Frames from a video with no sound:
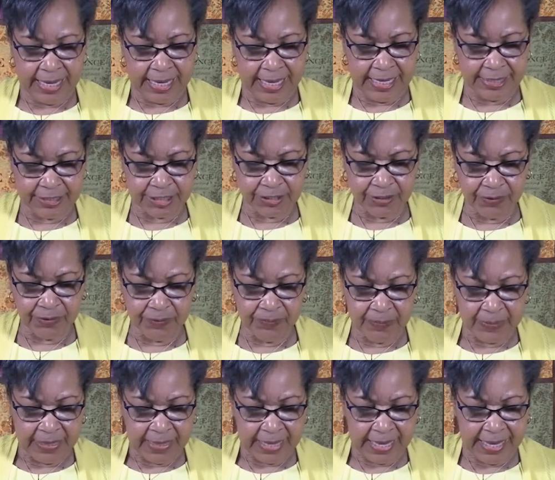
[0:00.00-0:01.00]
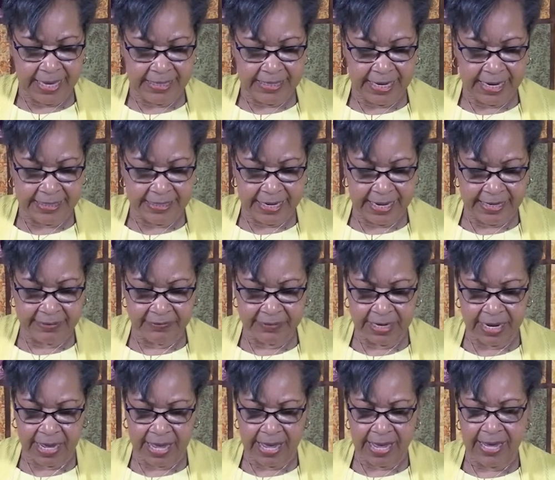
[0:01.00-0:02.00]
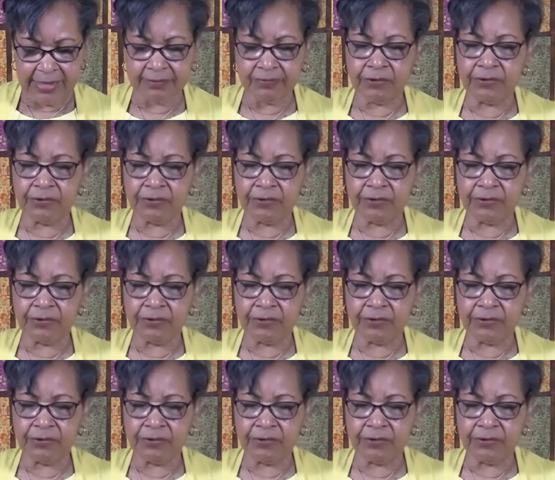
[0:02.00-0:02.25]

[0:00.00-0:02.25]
And so, and God